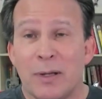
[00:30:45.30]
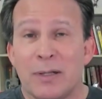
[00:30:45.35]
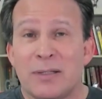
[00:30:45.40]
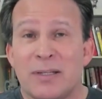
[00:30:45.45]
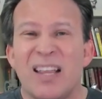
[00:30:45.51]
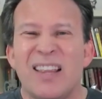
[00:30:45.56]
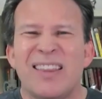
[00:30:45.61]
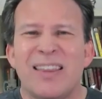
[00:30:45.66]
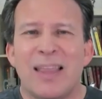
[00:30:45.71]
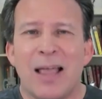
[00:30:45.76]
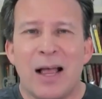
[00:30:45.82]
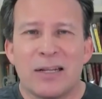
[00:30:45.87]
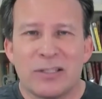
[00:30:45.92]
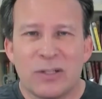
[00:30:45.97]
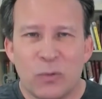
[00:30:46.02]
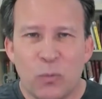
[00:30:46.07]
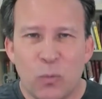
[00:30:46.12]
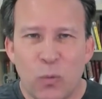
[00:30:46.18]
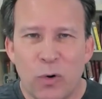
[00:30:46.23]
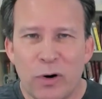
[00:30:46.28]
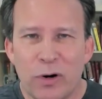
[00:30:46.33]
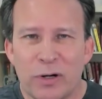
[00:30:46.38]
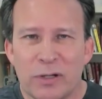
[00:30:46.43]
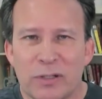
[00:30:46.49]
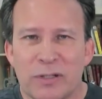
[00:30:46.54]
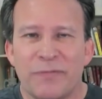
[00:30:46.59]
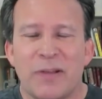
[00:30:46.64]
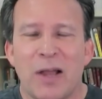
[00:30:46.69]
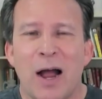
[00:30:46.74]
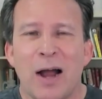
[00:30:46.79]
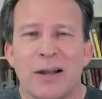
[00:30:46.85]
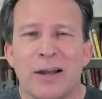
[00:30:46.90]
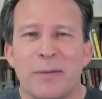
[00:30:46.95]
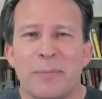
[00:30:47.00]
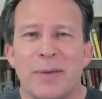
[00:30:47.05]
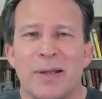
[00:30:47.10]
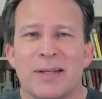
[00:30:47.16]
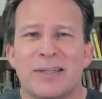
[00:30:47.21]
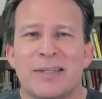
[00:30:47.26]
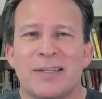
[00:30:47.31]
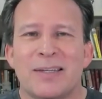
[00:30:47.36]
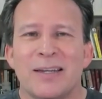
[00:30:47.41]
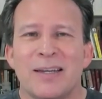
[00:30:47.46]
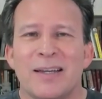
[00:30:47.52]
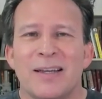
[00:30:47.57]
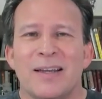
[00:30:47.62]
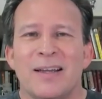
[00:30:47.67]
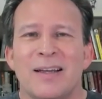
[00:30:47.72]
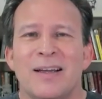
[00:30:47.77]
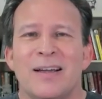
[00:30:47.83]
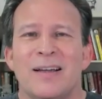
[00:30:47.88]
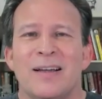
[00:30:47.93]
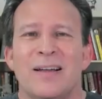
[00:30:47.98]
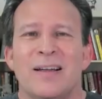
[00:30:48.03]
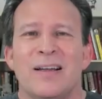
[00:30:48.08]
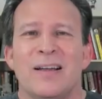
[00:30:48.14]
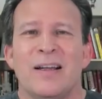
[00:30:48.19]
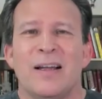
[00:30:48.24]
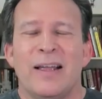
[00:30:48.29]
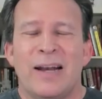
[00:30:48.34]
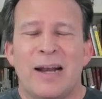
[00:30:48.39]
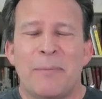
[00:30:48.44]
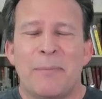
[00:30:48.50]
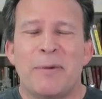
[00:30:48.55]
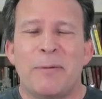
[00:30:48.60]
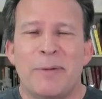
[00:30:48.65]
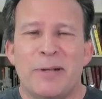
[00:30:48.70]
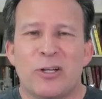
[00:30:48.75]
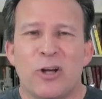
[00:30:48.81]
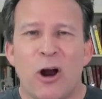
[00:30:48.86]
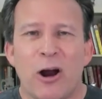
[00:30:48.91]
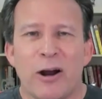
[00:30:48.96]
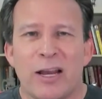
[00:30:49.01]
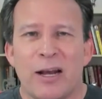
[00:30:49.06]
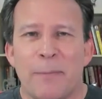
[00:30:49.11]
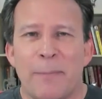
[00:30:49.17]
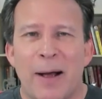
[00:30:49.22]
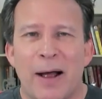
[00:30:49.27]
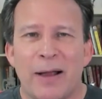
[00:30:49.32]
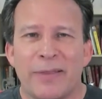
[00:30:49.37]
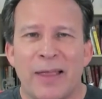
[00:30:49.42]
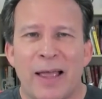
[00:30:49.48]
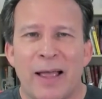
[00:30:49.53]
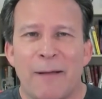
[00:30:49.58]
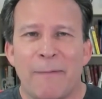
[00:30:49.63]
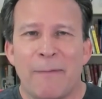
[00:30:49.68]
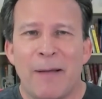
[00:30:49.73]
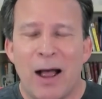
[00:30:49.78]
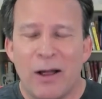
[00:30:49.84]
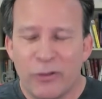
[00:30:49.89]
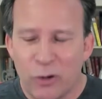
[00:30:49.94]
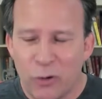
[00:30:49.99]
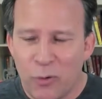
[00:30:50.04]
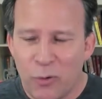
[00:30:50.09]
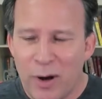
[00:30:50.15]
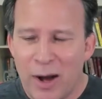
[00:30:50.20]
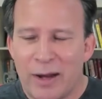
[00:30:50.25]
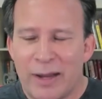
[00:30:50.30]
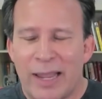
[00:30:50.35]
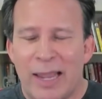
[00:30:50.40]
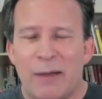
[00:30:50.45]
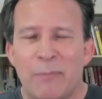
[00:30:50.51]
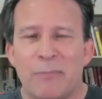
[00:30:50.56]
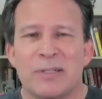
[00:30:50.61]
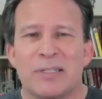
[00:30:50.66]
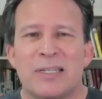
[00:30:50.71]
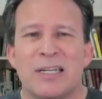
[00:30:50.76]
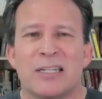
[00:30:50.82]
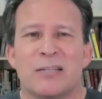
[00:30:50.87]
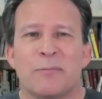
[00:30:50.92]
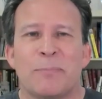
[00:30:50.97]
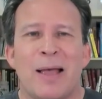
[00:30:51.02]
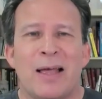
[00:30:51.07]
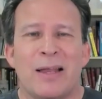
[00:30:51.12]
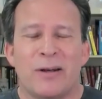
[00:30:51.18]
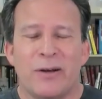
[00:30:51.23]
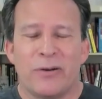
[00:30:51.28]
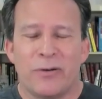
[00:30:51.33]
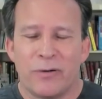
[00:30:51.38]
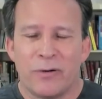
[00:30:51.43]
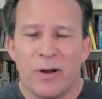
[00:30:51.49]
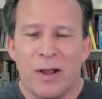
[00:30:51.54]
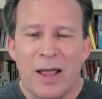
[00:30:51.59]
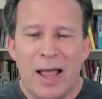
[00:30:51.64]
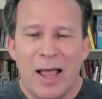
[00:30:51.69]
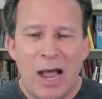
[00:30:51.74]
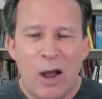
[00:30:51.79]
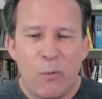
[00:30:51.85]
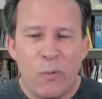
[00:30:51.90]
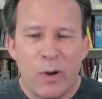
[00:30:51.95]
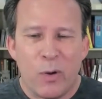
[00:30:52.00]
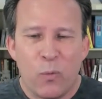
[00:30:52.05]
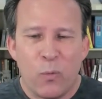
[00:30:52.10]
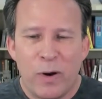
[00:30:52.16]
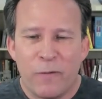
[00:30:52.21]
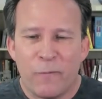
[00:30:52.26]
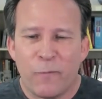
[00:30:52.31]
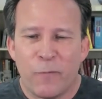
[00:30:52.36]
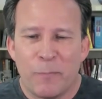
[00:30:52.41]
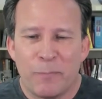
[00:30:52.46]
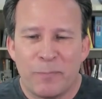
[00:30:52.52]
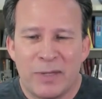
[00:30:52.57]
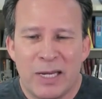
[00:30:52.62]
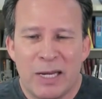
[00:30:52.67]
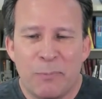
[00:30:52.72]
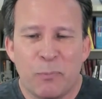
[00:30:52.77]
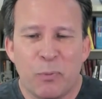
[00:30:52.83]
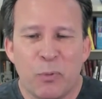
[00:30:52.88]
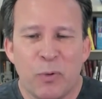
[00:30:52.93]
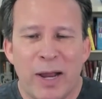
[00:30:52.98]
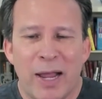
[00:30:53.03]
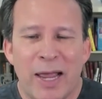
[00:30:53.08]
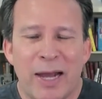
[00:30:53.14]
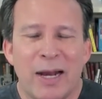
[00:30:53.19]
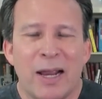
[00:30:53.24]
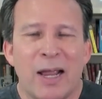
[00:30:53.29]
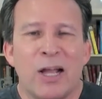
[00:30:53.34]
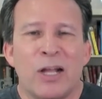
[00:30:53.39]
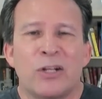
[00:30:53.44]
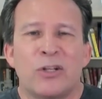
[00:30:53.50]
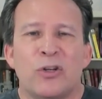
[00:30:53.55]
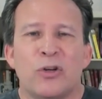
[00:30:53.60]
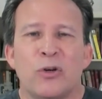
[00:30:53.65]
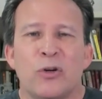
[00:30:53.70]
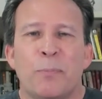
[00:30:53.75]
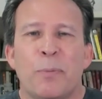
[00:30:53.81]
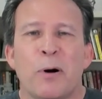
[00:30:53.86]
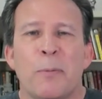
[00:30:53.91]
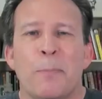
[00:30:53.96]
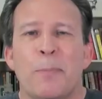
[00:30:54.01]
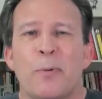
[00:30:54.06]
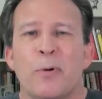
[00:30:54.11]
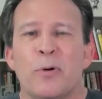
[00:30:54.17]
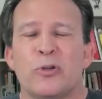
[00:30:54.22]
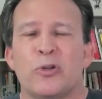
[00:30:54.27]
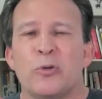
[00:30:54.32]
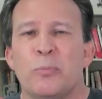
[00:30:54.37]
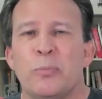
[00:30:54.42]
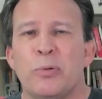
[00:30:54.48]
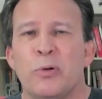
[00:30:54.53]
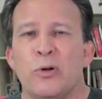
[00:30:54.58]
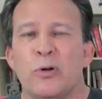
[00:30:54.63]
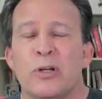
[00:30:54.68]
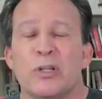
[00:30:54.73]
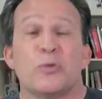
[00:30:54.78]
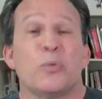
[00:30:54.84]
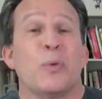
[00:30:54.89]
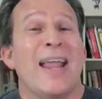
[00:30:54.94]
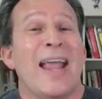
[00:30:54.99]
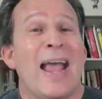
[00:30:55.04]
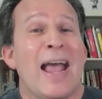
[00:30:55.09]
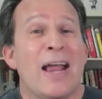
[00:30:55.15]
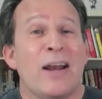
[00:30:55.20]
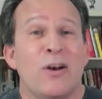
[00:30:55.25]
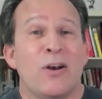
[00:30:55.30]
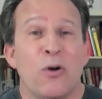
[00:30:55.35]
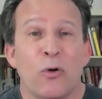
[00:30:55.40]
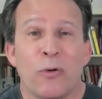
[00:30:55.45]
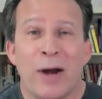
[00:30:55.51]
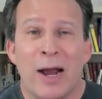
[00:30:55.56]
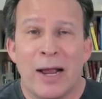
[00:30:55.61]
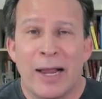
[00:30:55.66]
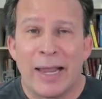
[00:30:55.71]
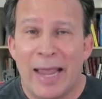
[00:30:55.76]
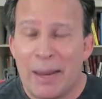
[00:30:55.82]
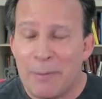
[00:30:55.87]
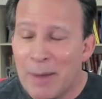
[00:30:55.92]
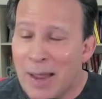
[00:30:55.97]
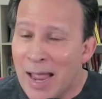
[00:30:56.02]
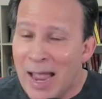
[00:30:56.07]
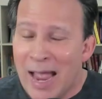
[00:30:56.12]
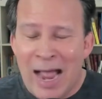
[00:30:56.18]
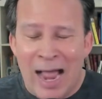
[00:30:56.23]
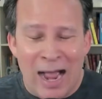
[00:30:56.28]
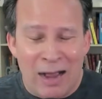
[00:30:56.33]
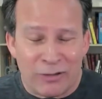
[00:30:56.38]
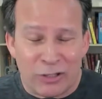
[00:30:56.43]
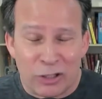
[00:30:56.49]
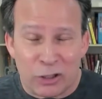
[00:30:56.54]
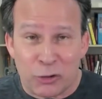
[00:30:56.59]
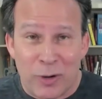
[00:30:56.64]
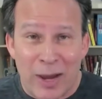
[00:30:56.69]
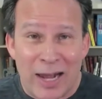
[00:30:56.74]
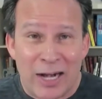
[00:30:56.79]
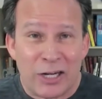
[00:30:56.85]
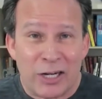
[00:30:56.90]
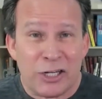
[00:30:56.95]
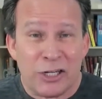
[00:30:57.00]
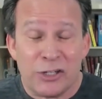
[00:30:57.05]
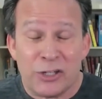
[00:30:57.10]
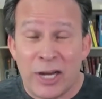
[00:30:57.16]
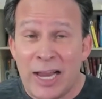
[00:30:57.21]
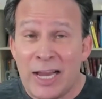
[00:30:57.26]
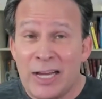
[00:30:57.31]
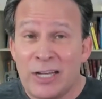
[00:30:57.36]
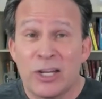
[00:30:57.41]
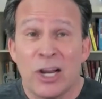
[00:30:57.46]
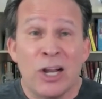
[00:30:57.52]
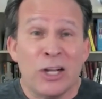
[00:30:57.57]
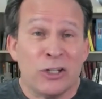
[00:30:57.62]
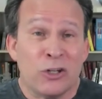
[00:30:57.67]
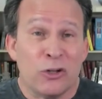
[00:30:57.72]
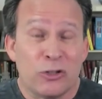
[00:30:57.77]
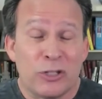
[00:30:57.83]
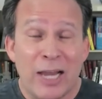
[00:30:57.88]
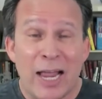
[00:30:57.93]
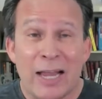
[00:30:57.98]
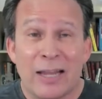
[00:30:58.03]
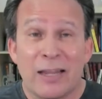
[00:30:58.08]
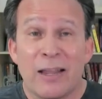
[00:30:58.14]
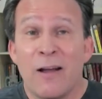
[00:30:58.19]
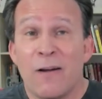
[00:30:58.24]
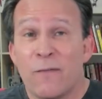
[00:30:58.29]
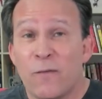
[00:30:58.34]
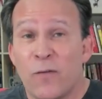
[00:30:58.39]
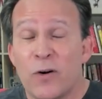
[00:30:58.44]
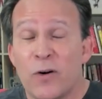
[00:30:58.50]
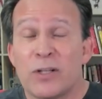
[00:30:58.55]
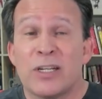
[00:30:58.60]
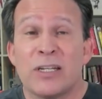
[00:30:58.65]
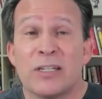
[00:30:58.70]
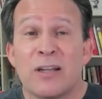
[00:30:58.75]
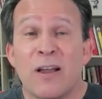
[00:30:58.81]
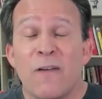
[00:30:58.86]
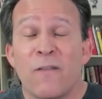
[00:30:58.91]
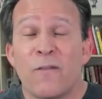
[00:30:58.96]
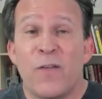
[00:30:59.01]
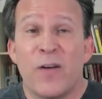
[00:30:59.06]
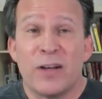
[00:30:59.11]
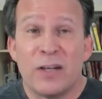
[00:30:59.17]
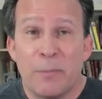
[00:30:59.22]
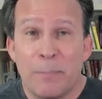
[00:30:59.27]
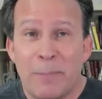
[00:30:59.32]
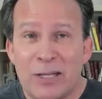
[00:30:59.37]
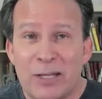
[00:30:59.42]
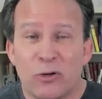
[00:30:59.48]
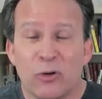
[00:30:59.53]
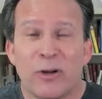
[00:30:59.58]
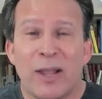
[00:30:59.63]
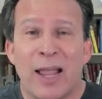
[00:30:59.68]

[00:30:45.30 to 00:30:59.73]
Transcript: 10,000 words of documents, and I'm going to be talking about that, how the ground game was dismantled, how we went from deep red to purple to blue because we had no ground game, how the strategy changed to tech versus fundamental